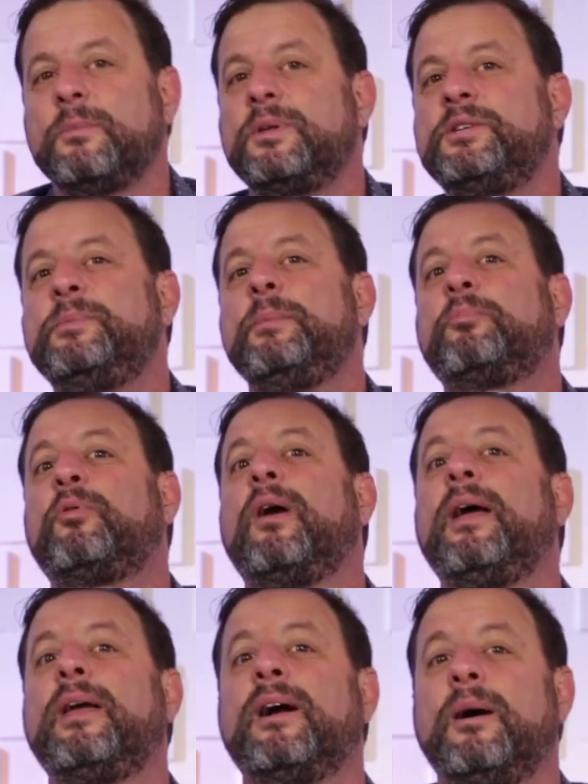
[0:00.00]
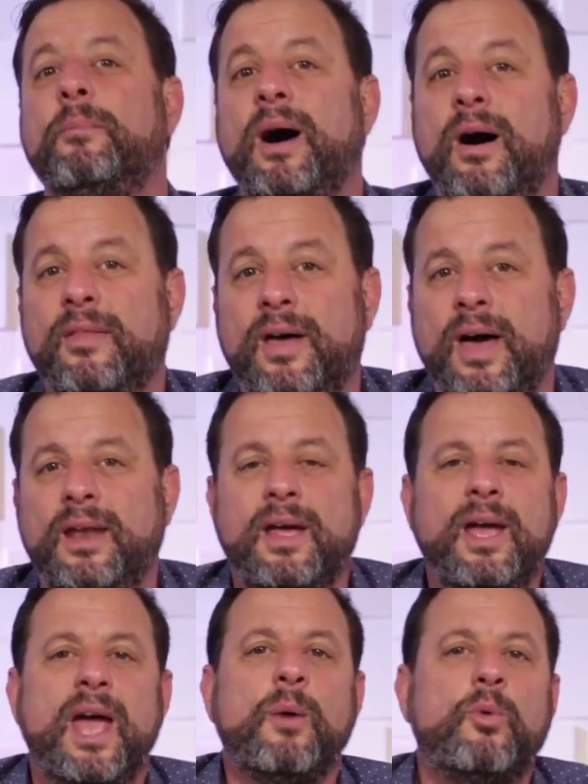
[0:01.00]
Please be praying about that.
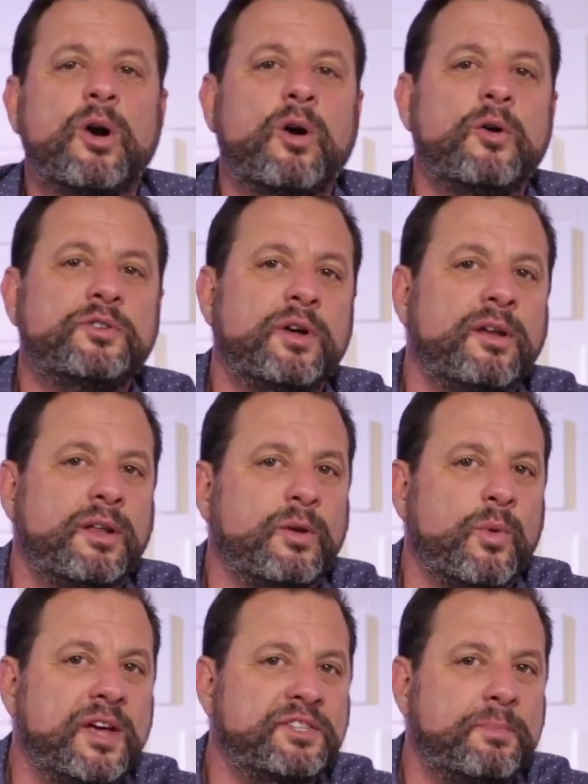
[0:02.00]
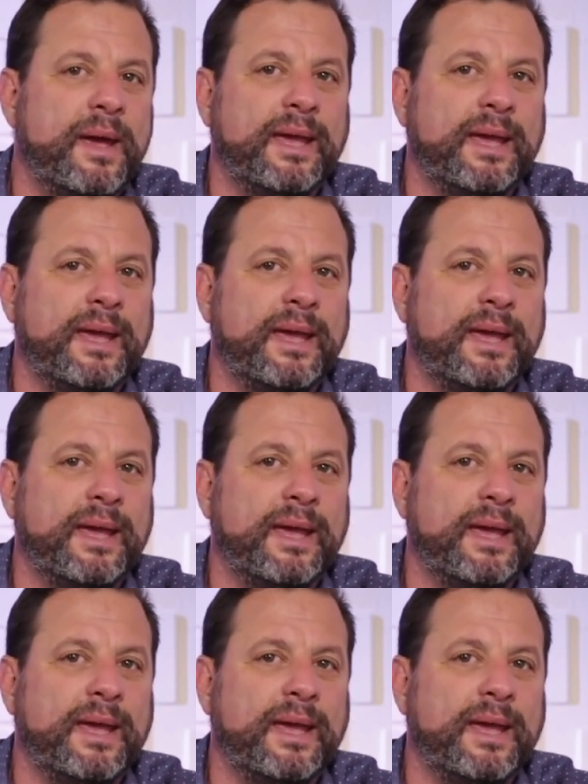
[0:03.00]
And what goes on in the West